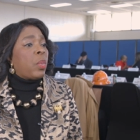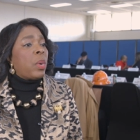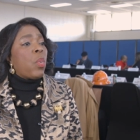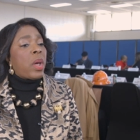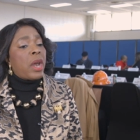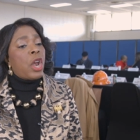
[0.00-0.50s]
We
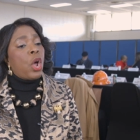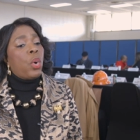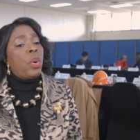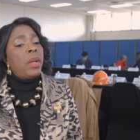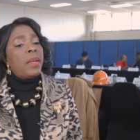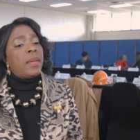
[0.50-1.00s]
want to
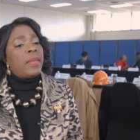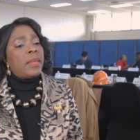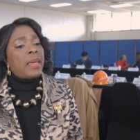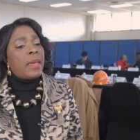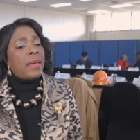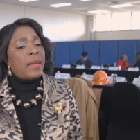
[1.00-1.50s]
know
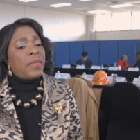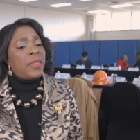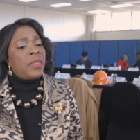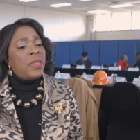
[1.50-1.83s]
if, uh,